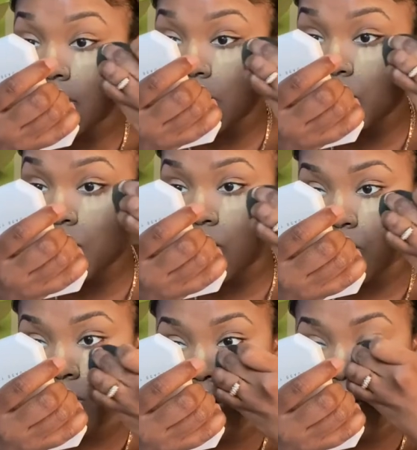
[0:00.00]
you
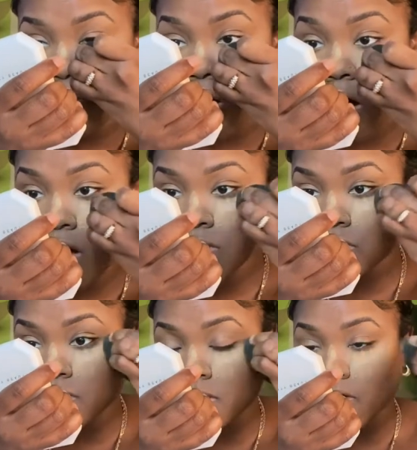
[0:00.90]
don't pause
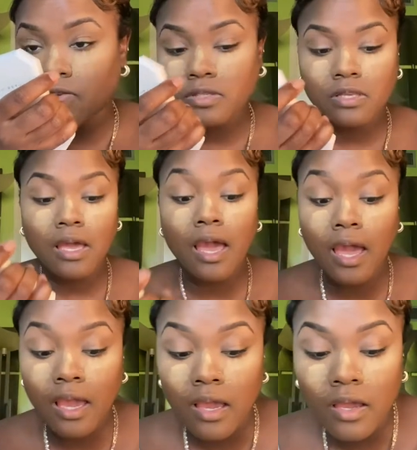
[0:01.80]
yourself and say,
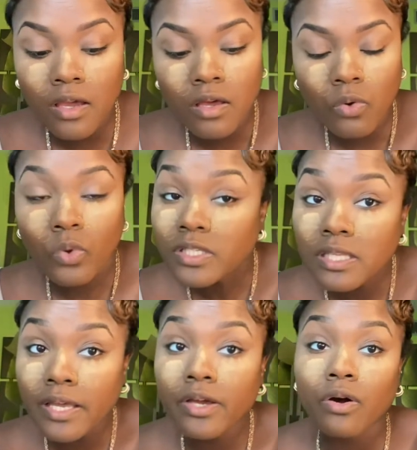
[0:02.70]
hey, what's the
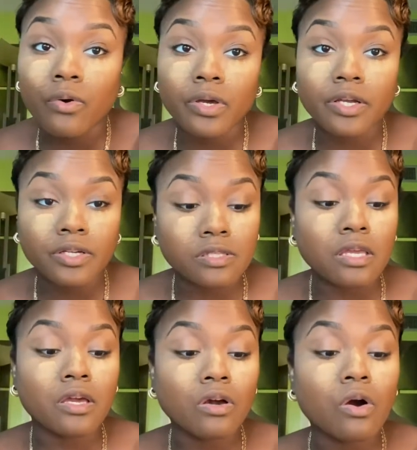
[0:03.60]
end goal here? Is the
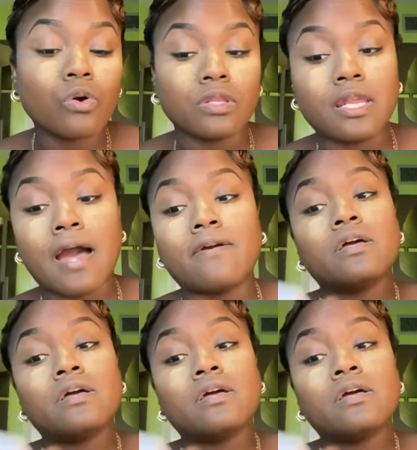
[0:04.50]
end goal that I